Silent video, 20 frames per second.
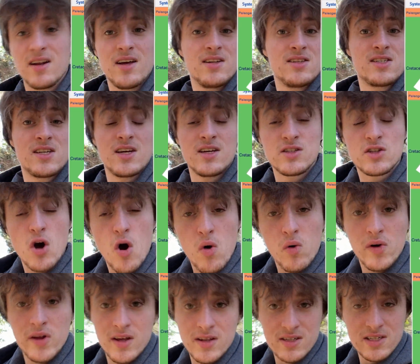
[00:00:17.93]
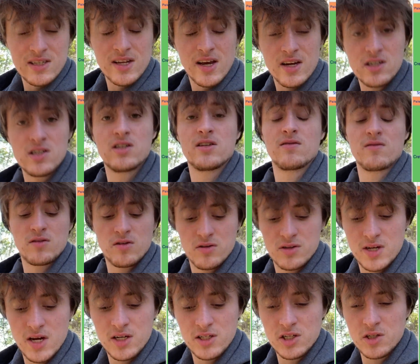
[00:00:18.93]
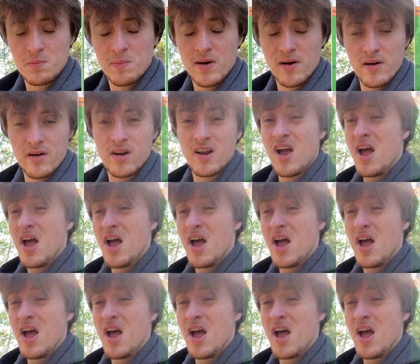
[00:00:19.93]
and Santonian stages of the Cretaceous period,